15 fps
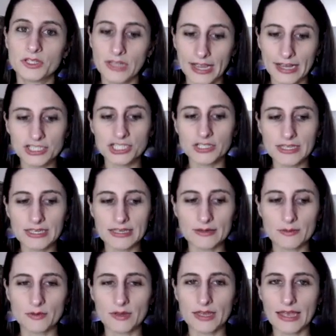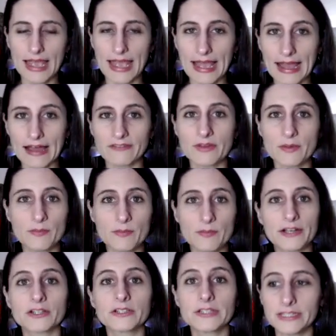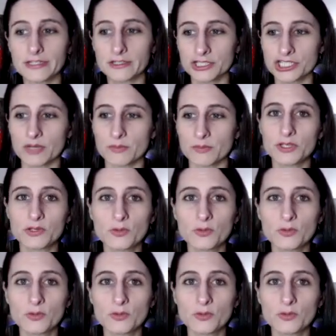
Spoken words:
You'll actually have better leadership.